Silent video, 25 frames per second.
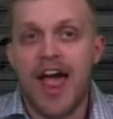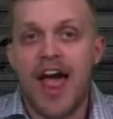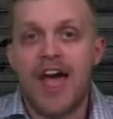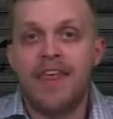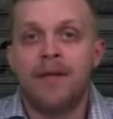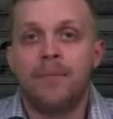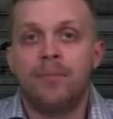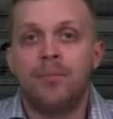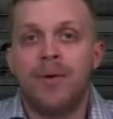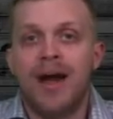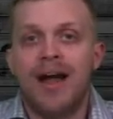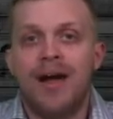
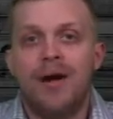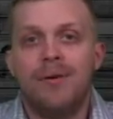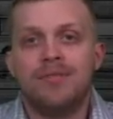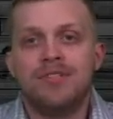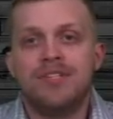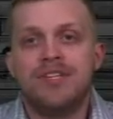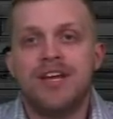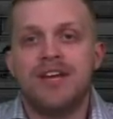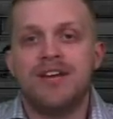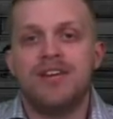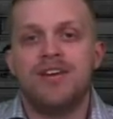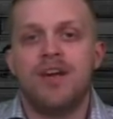And the
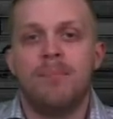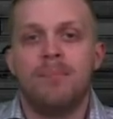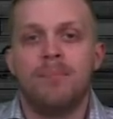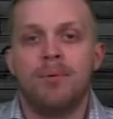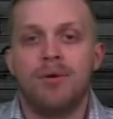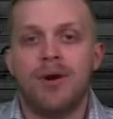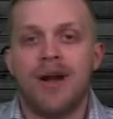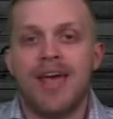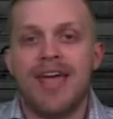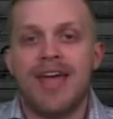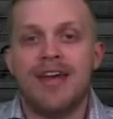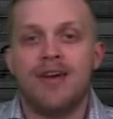Browns get
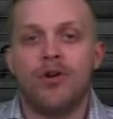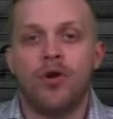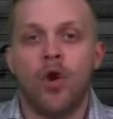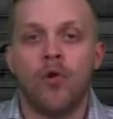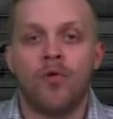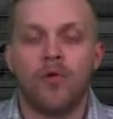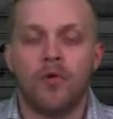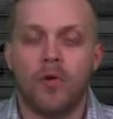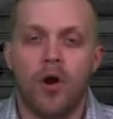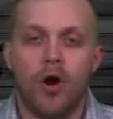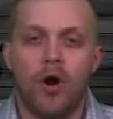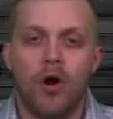number eight
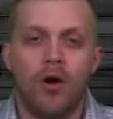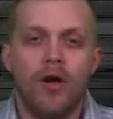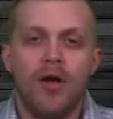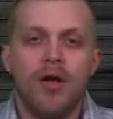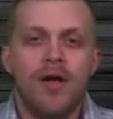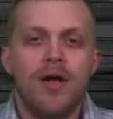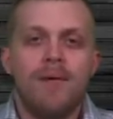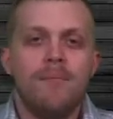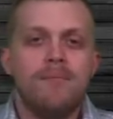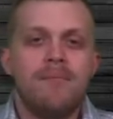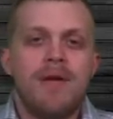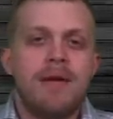overall.
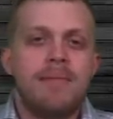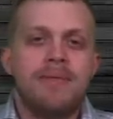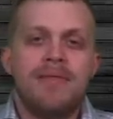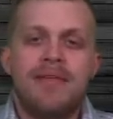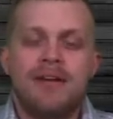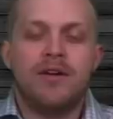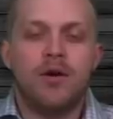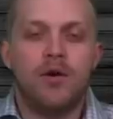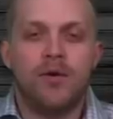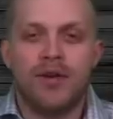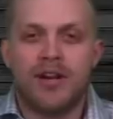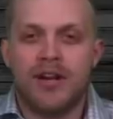Maybe
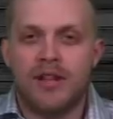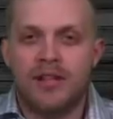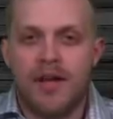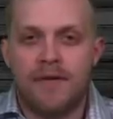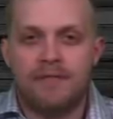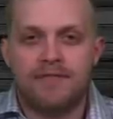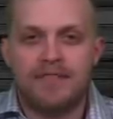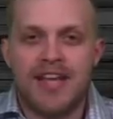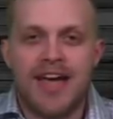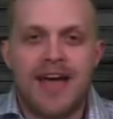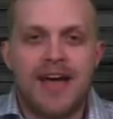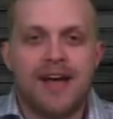go get a
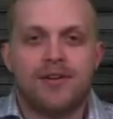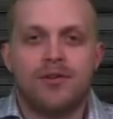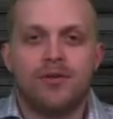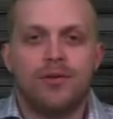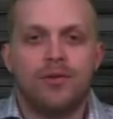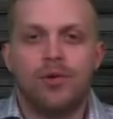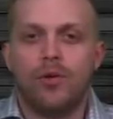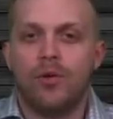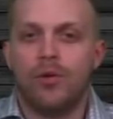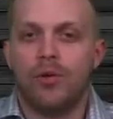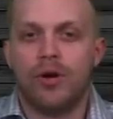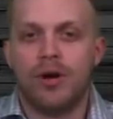left
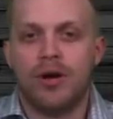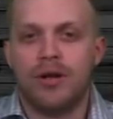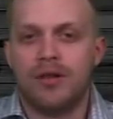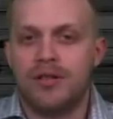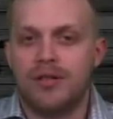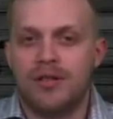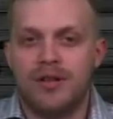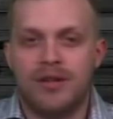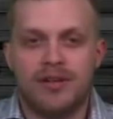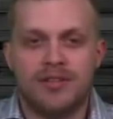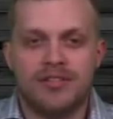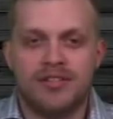tackle or a,
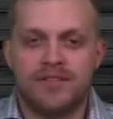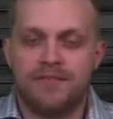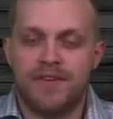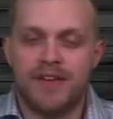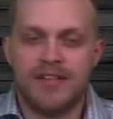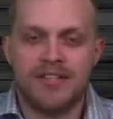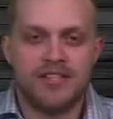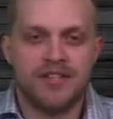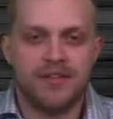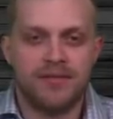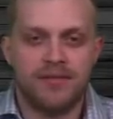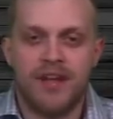a
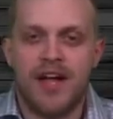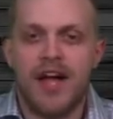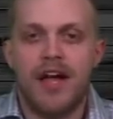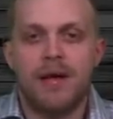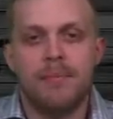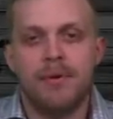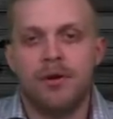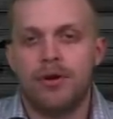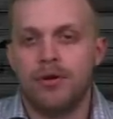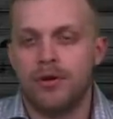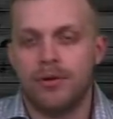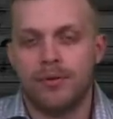defensive
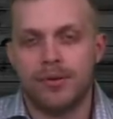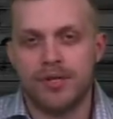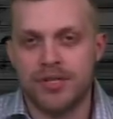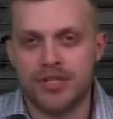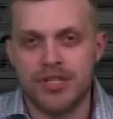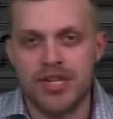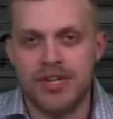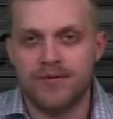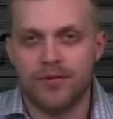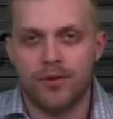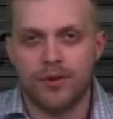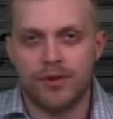lineman or a
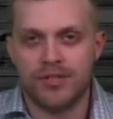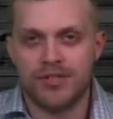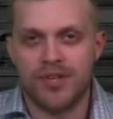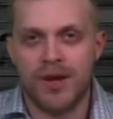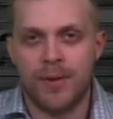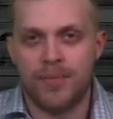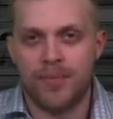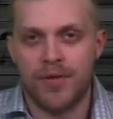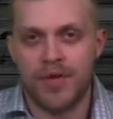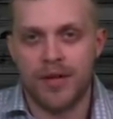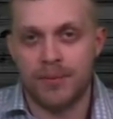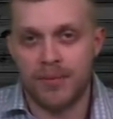receiver or
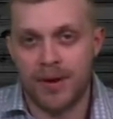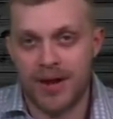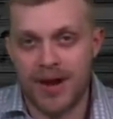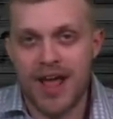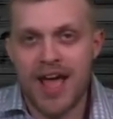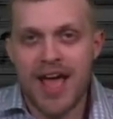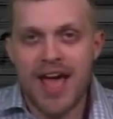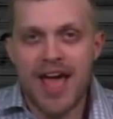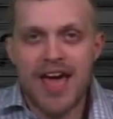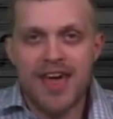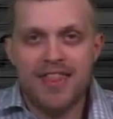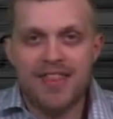something,
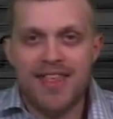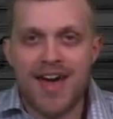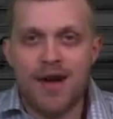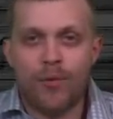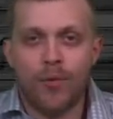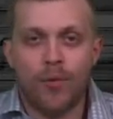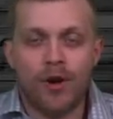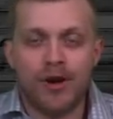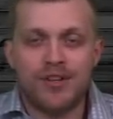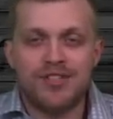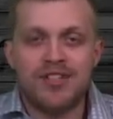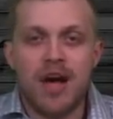but
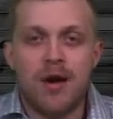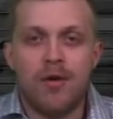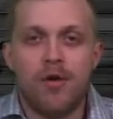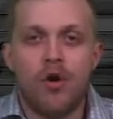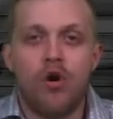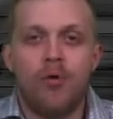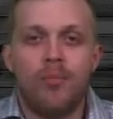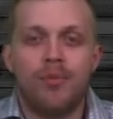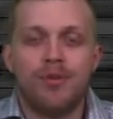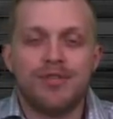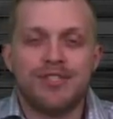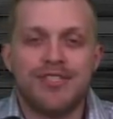that works out
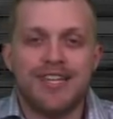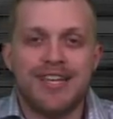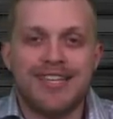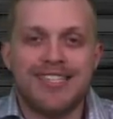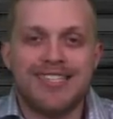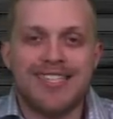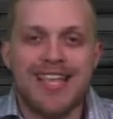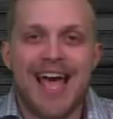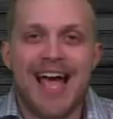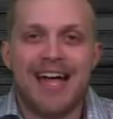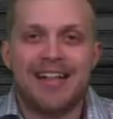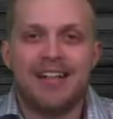almost
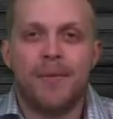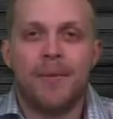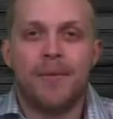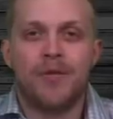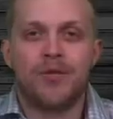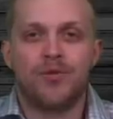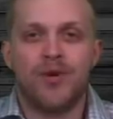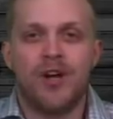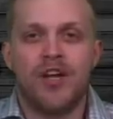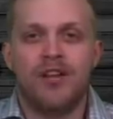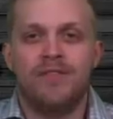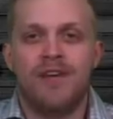exactly on
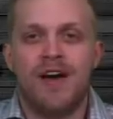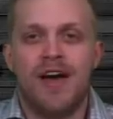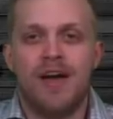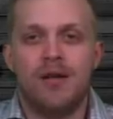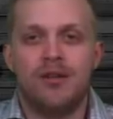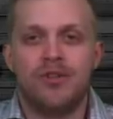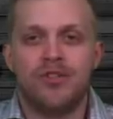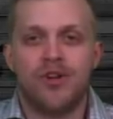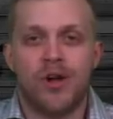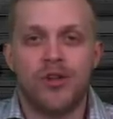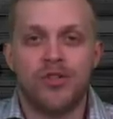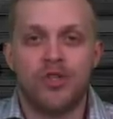the trade
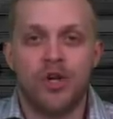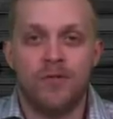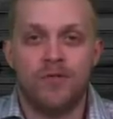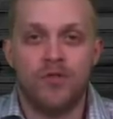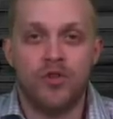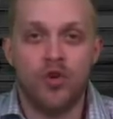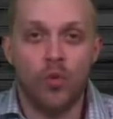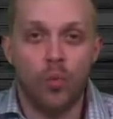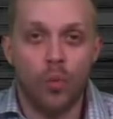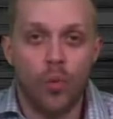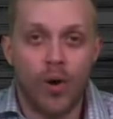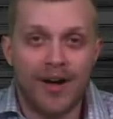value chart. So
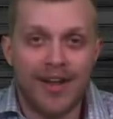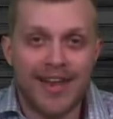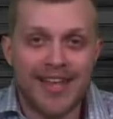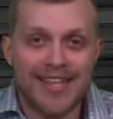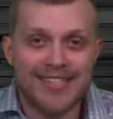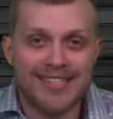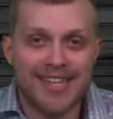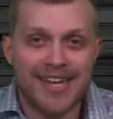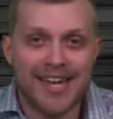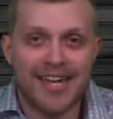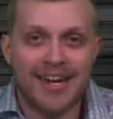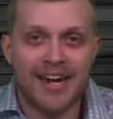if you want
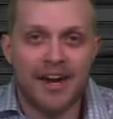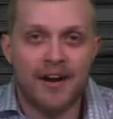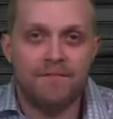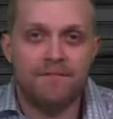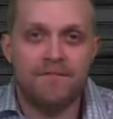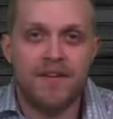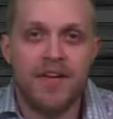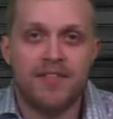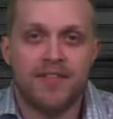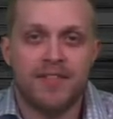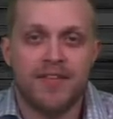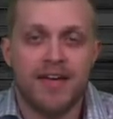a second and a
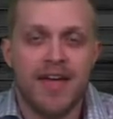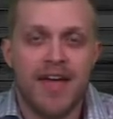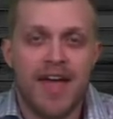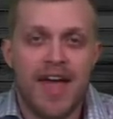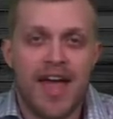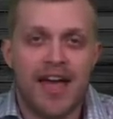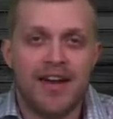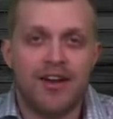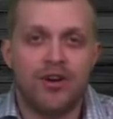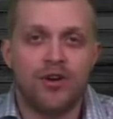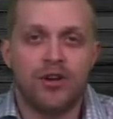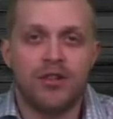fifth
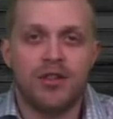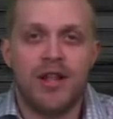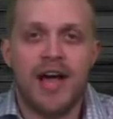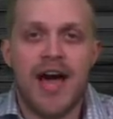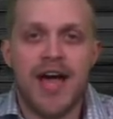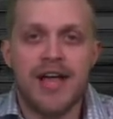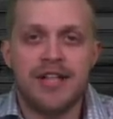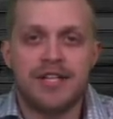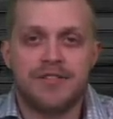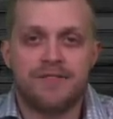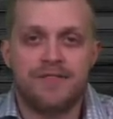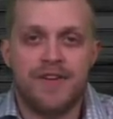and you're a
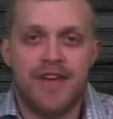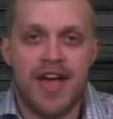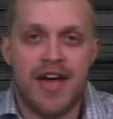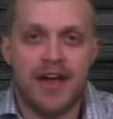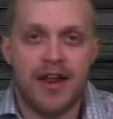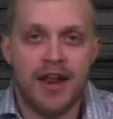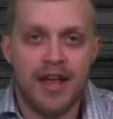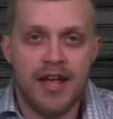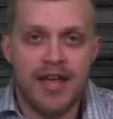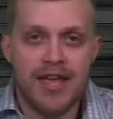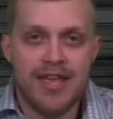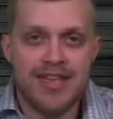Lions
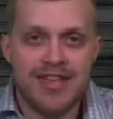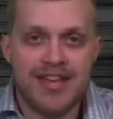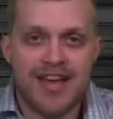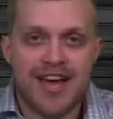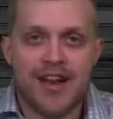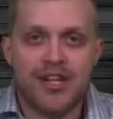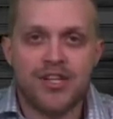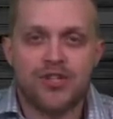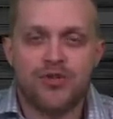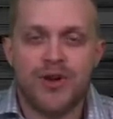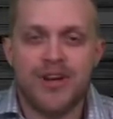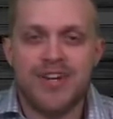fan, you
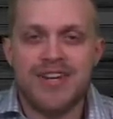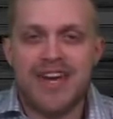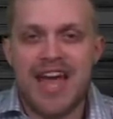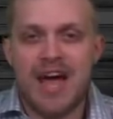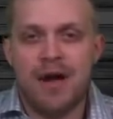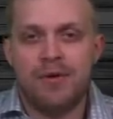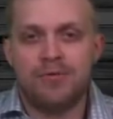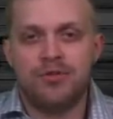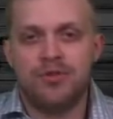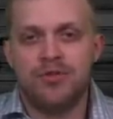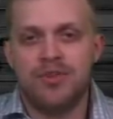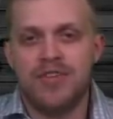got to trade
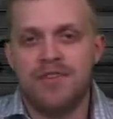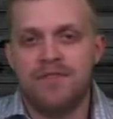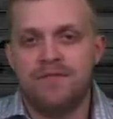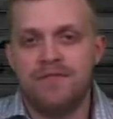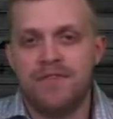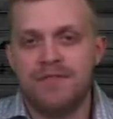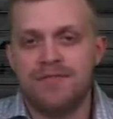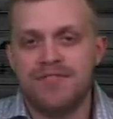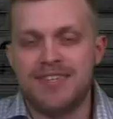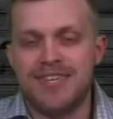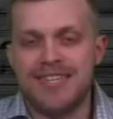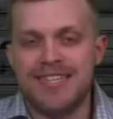down to the
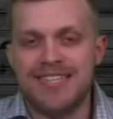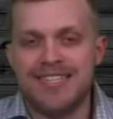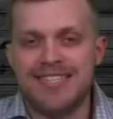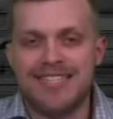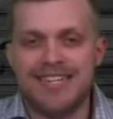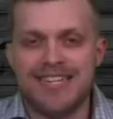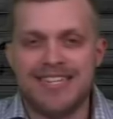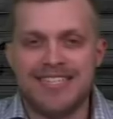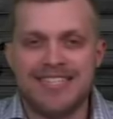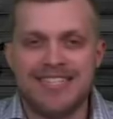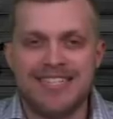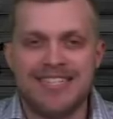fifteen,
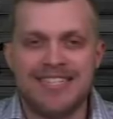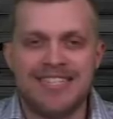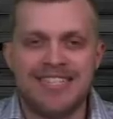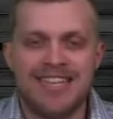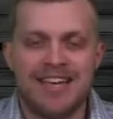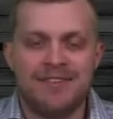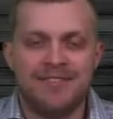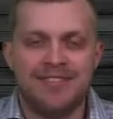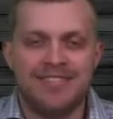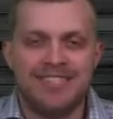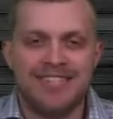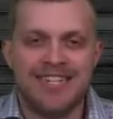sixteen,
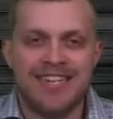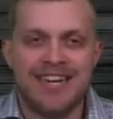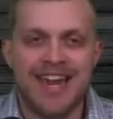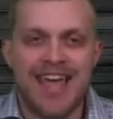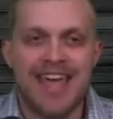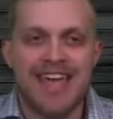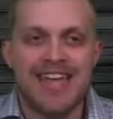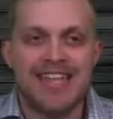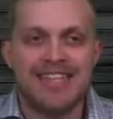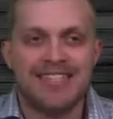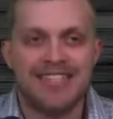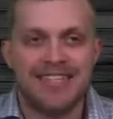seventeen,
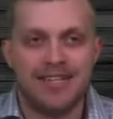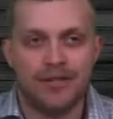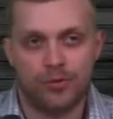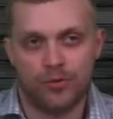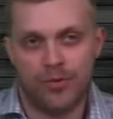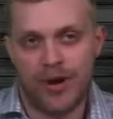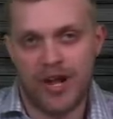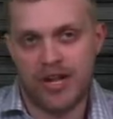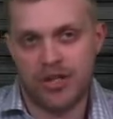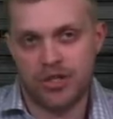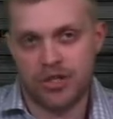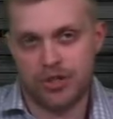eighteen
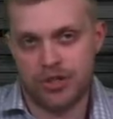range.